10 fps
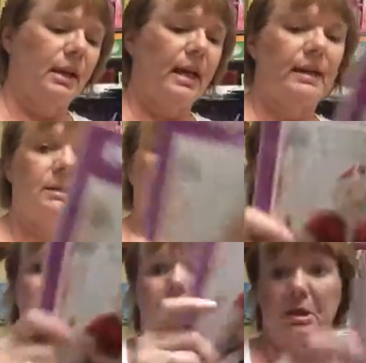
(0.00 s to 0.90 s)
And it's
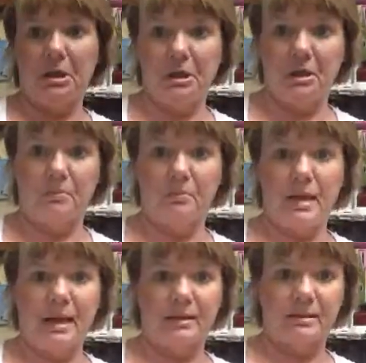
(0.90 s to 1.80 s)
a big
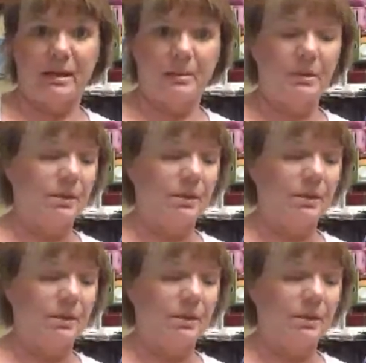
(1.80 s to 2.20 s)
magazine. I